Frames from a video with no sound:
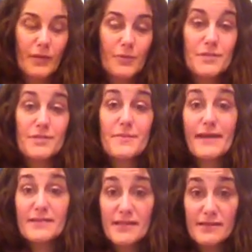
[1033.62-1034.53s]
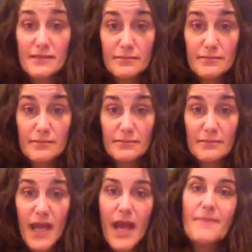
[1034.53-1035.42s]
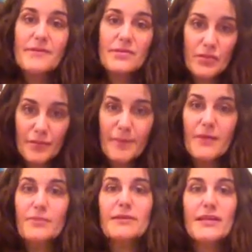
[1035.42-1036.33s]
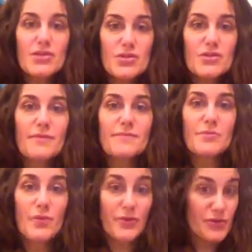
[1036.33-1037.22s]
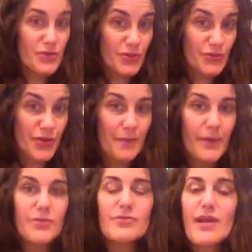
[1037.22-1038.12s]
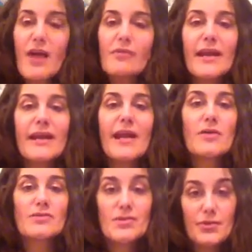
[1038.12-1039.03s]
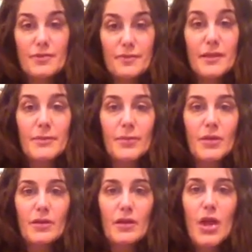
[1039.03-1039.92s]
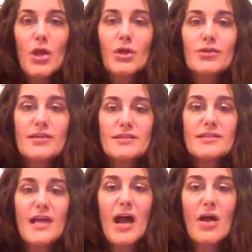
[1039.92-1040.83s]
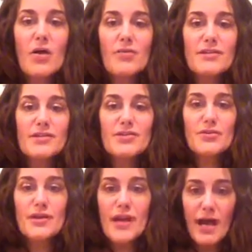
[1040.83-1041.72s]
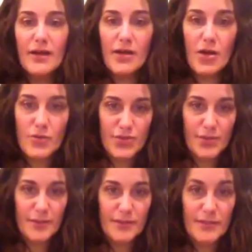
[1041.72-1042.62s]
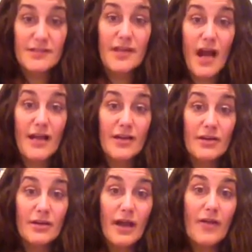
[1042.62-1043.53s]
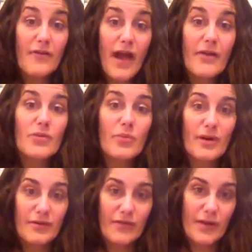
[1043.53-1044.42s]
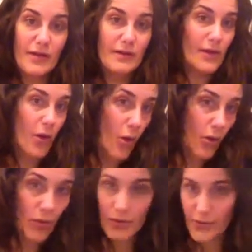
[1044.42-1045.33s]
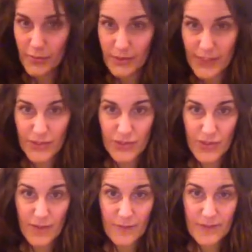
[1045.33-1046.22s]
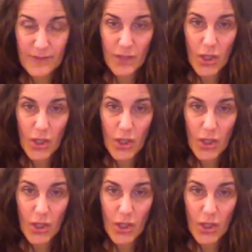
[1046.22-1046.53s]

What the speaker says: Respected. And this could be relationships with your children, but you're not writing out certain people. This is your non-negotiable desire of how you want to feel in all your relationships.